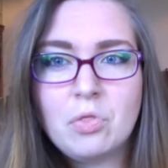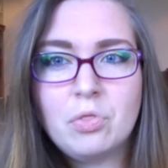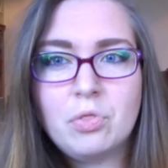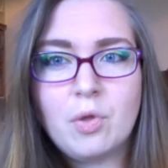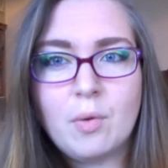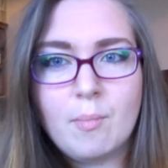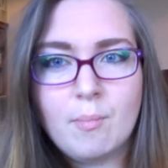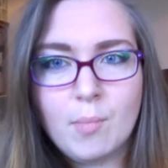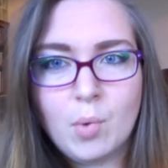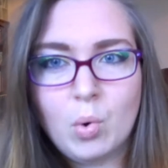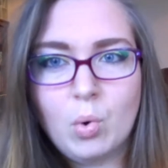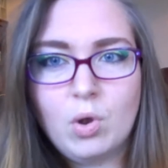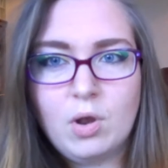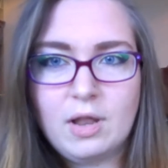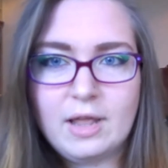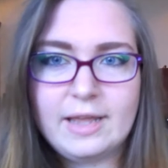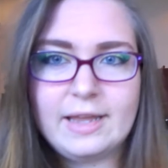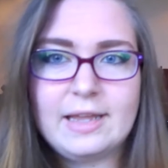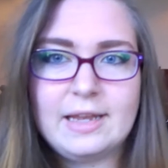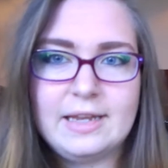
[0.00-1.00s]
the more
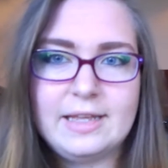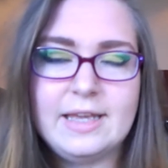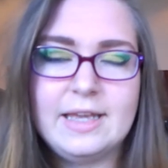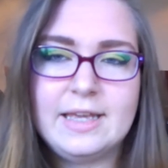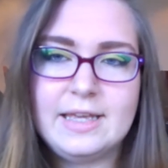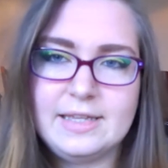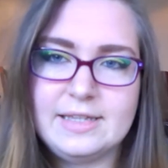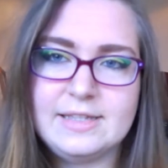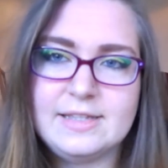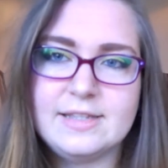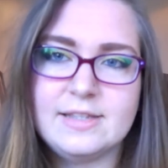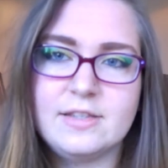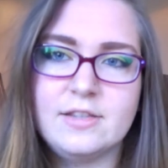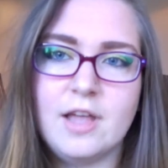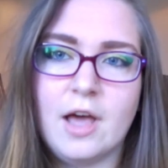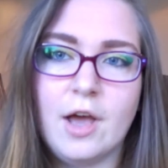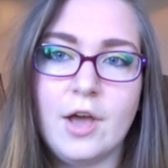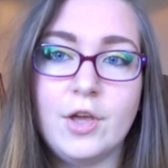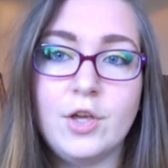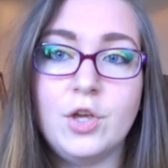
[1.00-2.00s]
likely it is
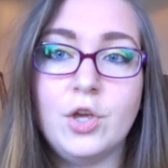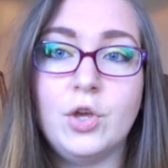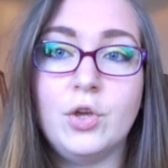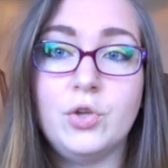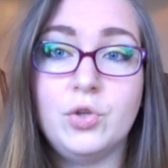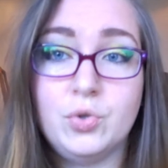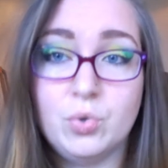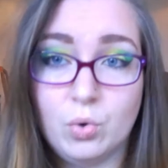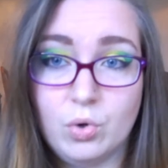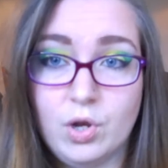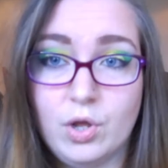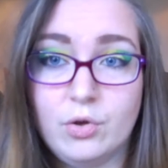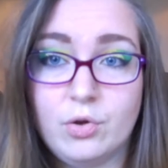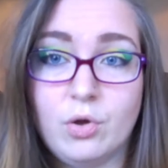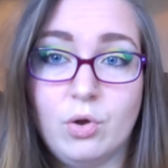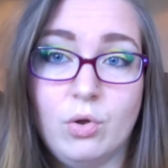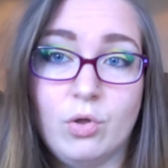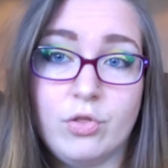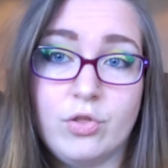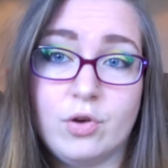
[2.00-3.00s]
that your
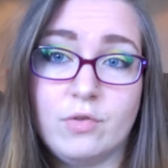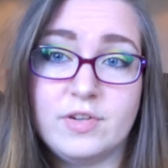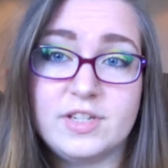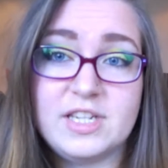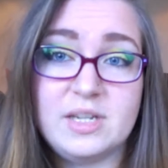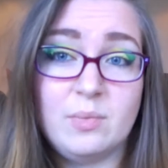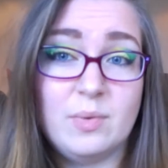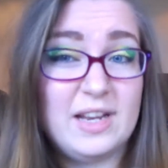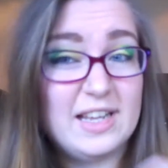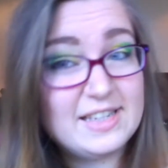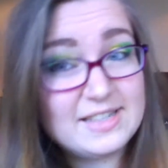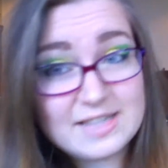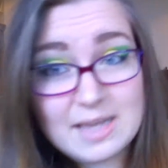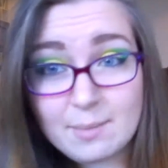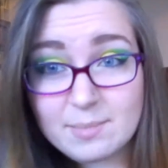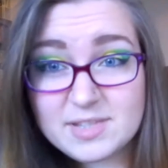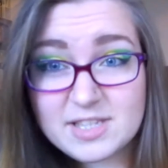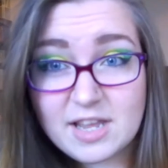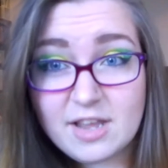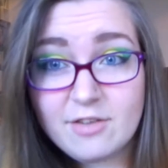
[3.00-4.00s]
local authority will
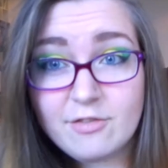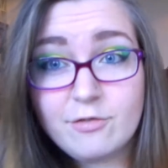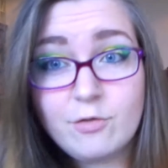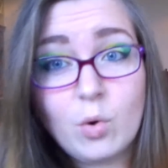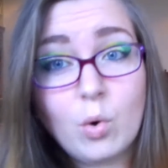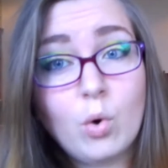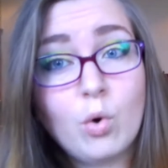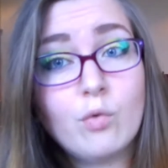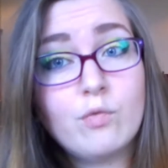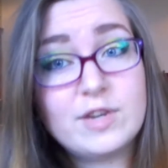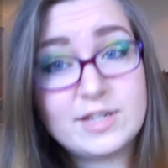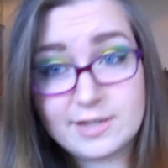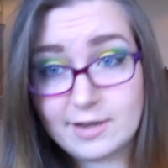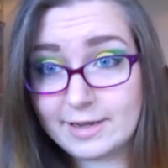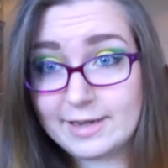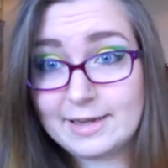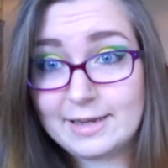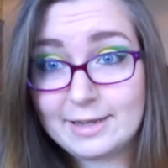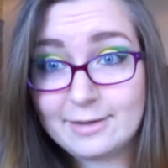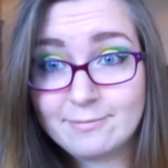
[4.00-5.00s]
accept it for
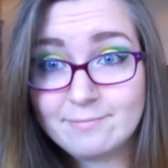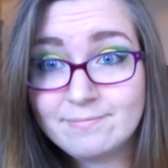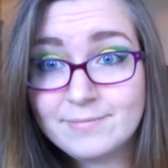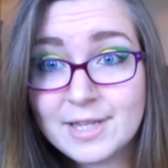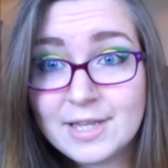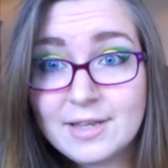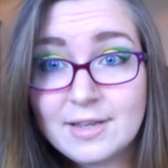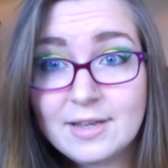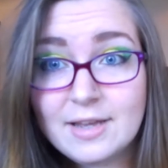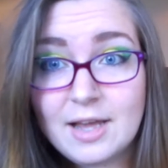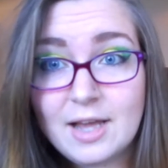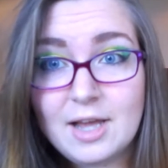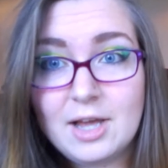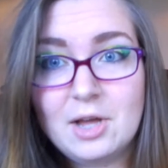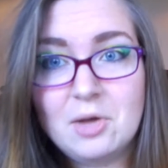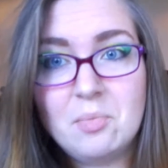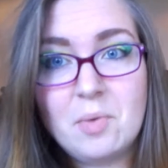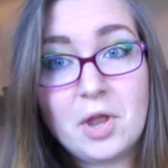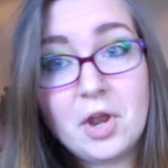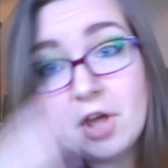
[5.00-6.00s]
recycling.
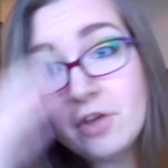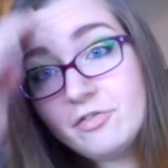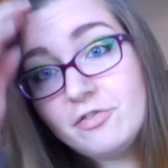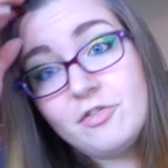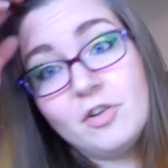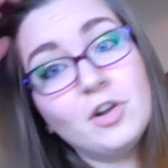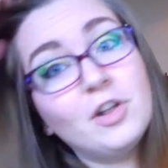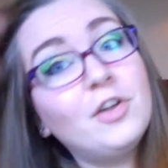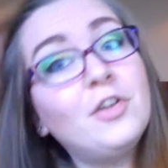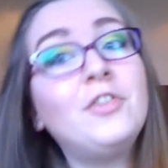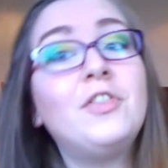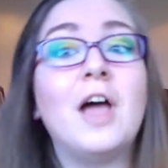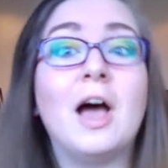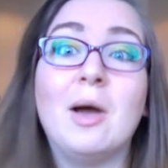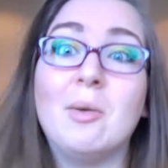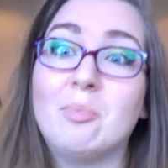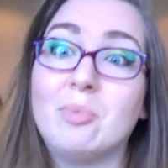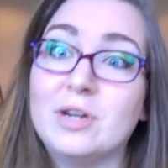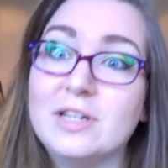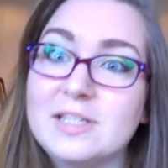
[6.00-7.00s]
And I followed
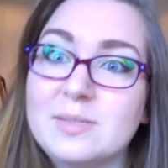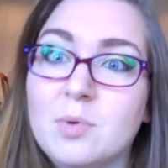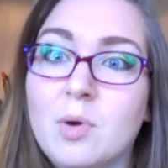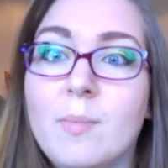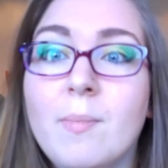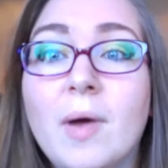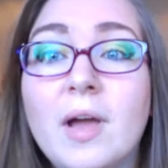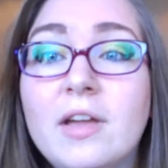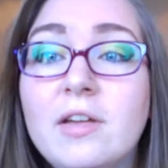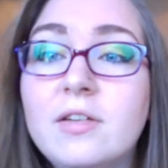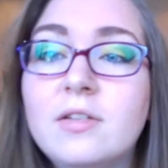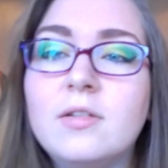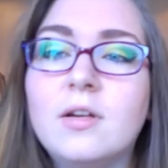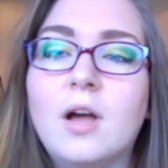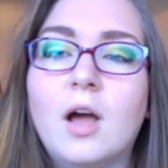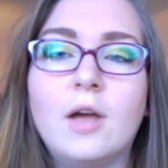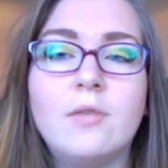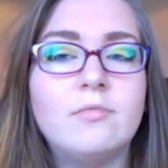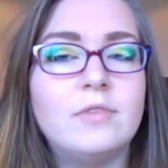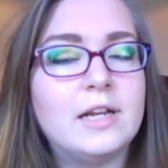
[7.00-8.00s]
that principle, and
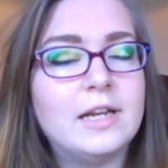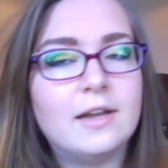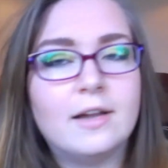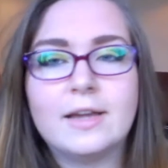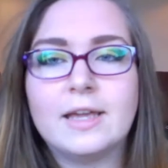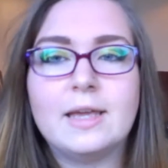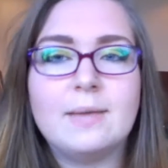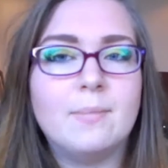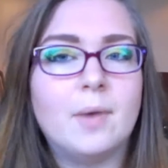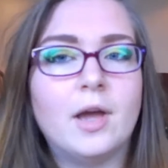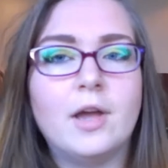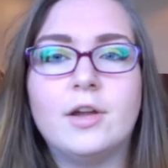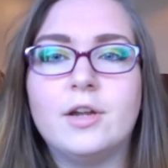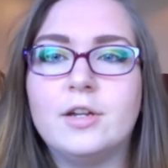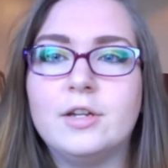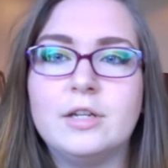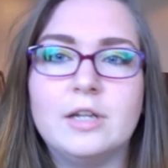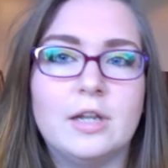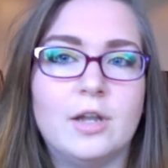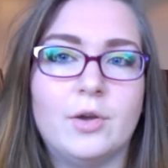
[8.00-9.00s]
I'm really lucky.
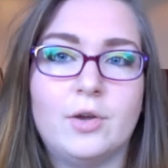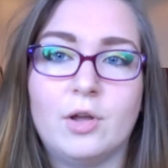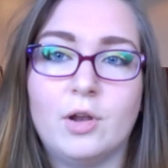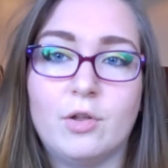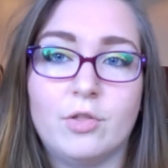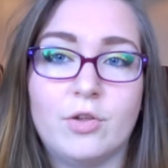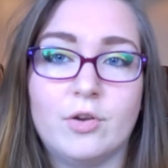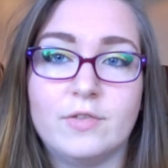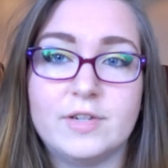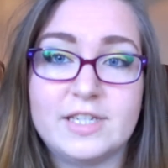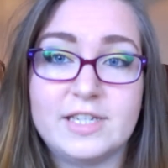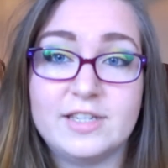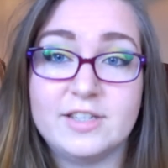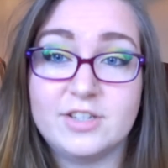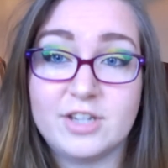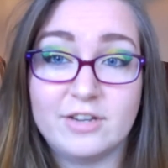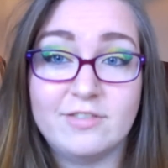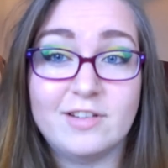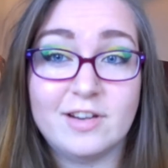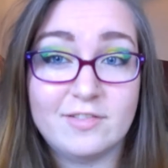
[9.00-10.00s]
My local authority is
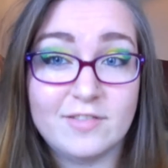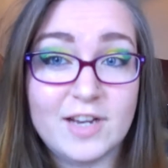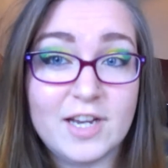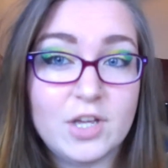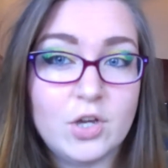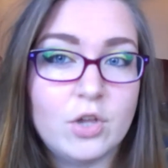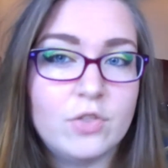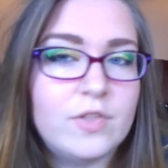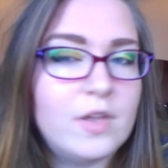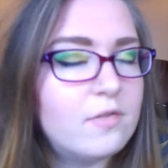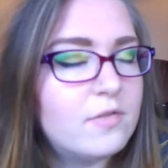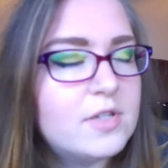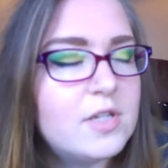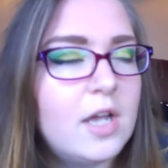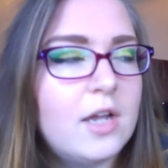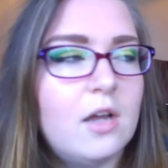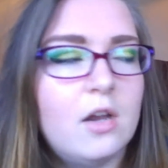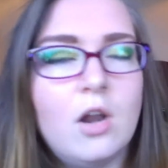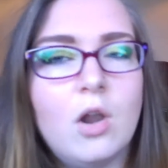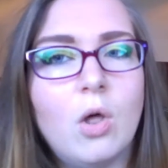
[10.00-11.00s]
generally really good. They
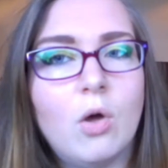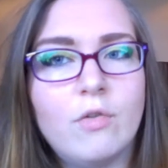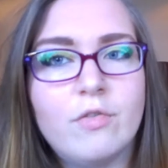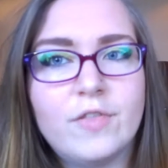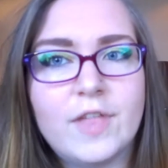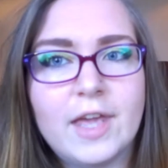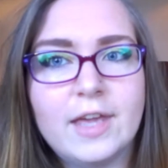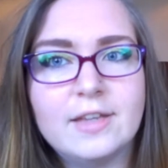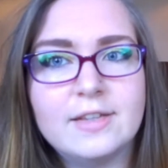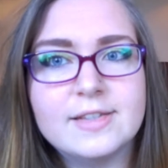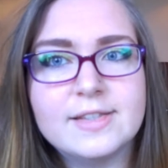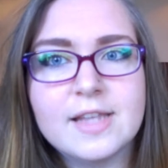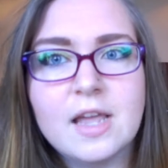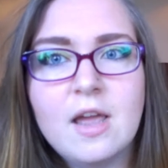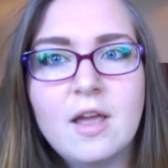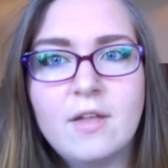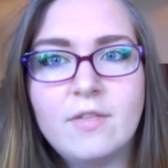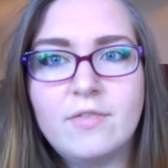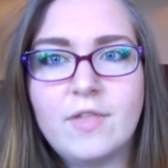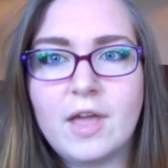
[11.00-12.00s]
recycle a lot of things.
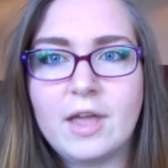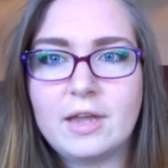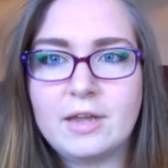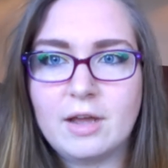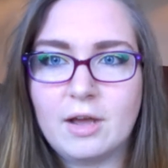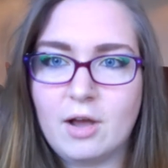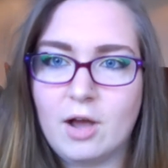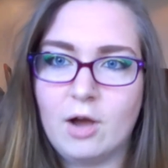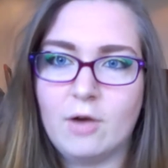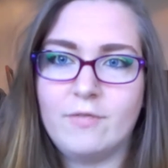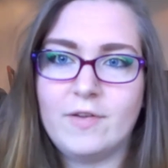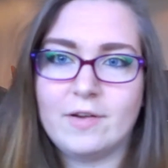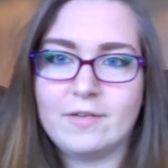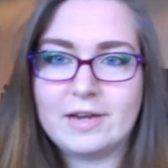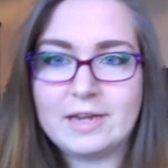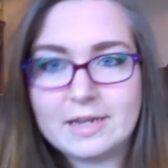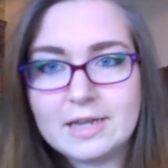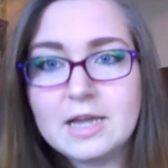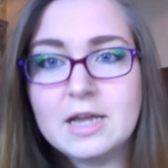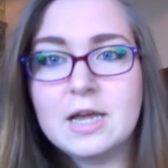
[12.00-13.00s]
They are
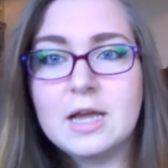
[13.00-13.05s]
very